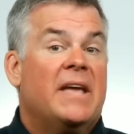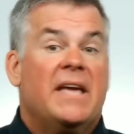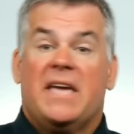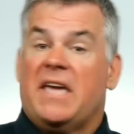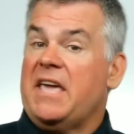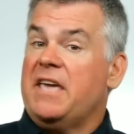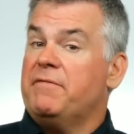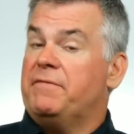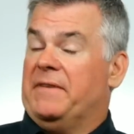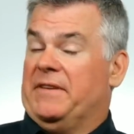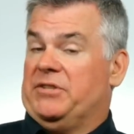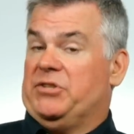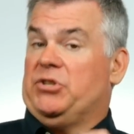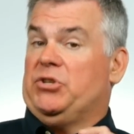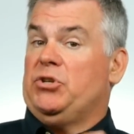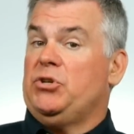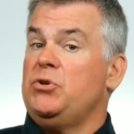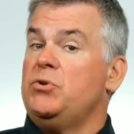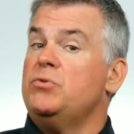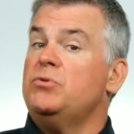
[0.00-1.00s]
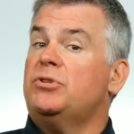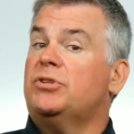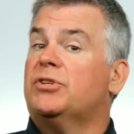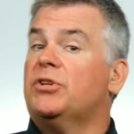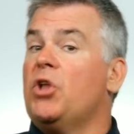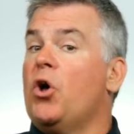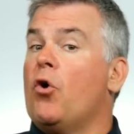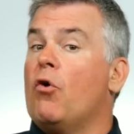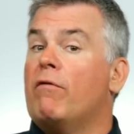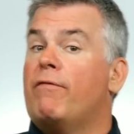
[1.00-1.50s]
If it's too
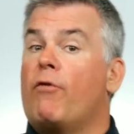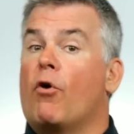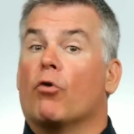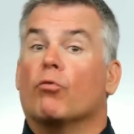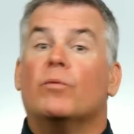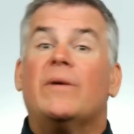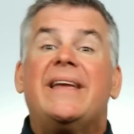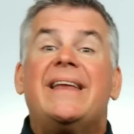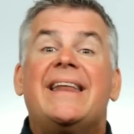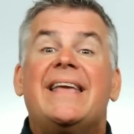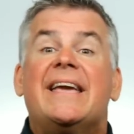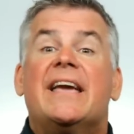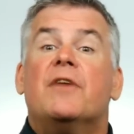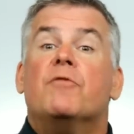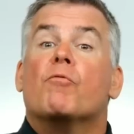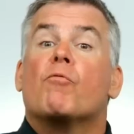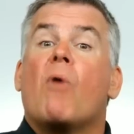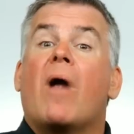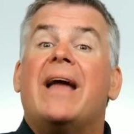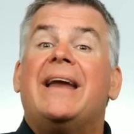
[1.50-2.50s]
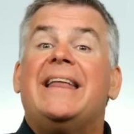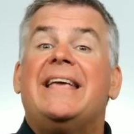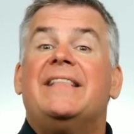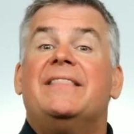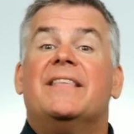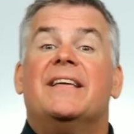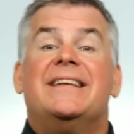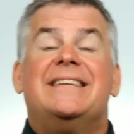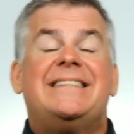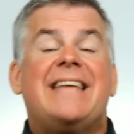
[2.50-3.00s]
slow for reading and writing
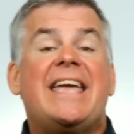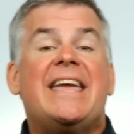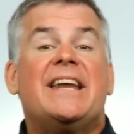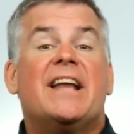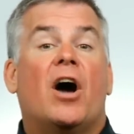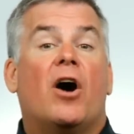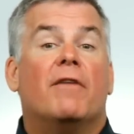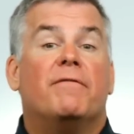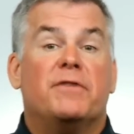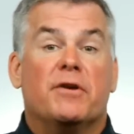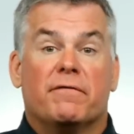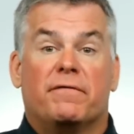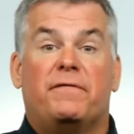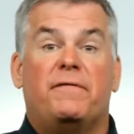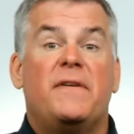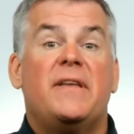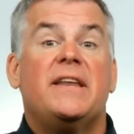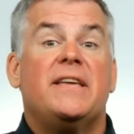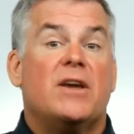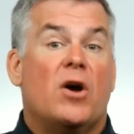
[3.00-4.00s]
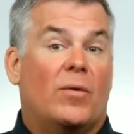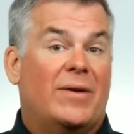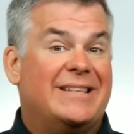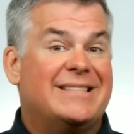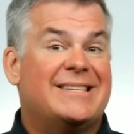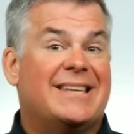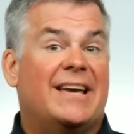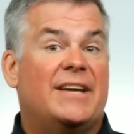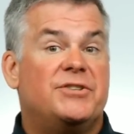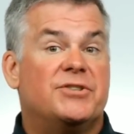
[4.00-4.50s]
the data of your video
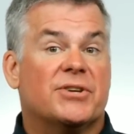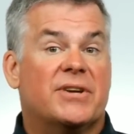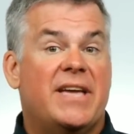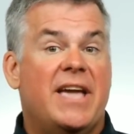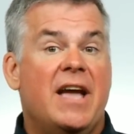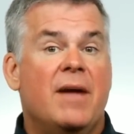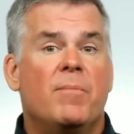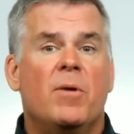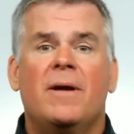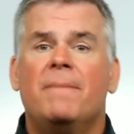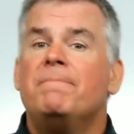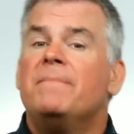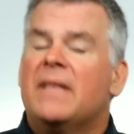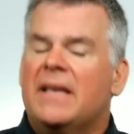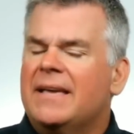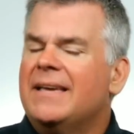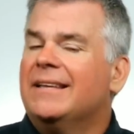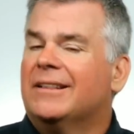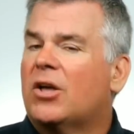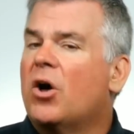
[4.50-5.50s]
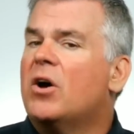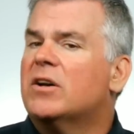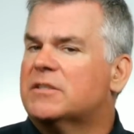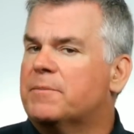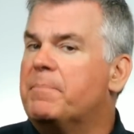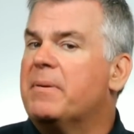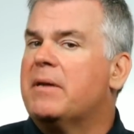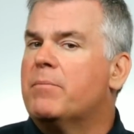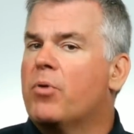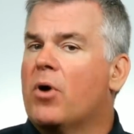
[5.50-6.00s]
inside your camera, it'll cause
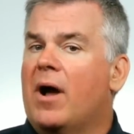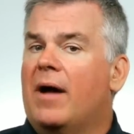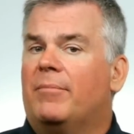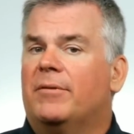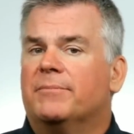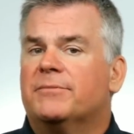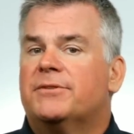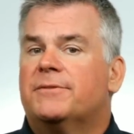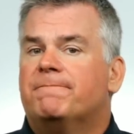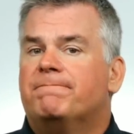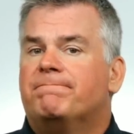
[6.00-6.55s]
big problems.